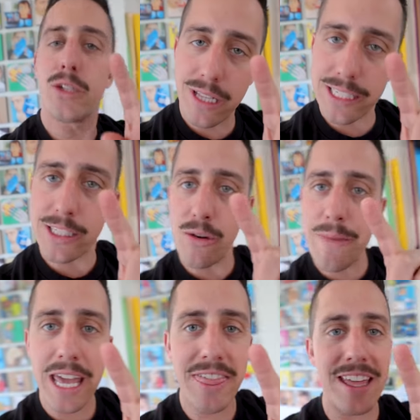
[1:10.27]
so let's go
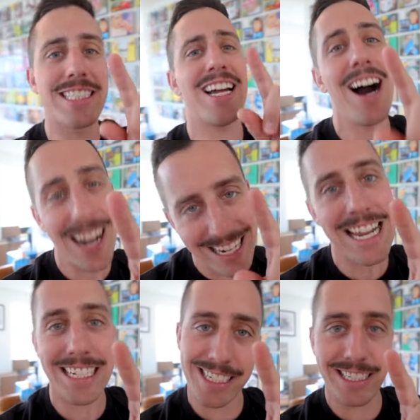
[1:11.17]
make this
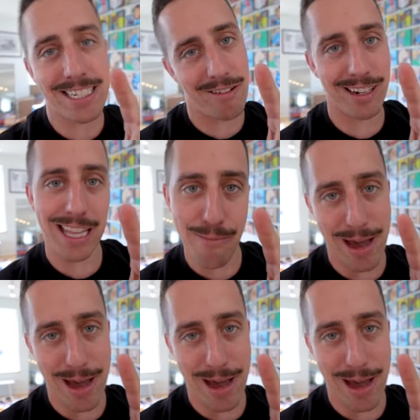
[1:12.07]
unnecessarily